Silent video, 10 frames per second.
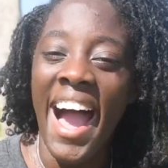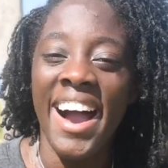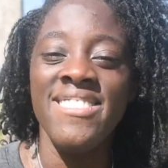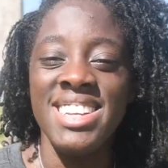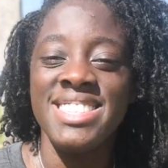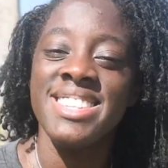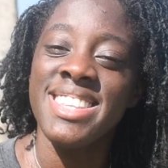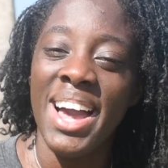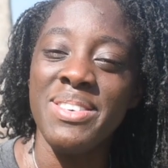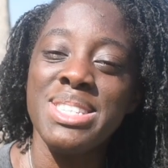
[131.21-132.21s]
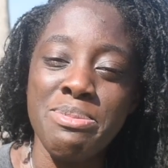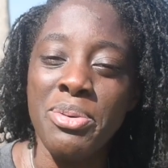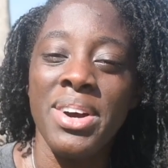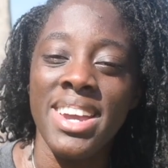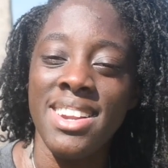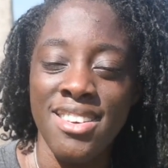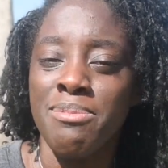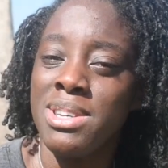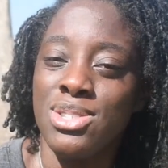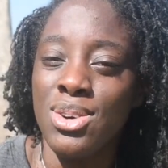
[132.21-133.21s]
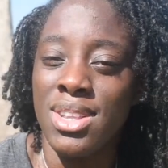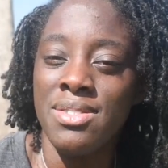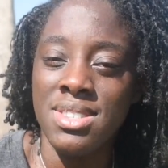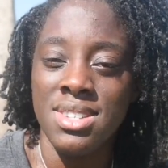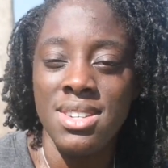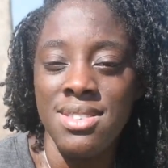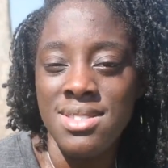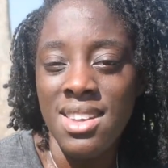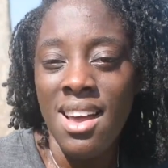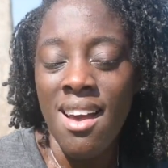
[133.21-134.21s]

obviously that was the point of me joining the reserves.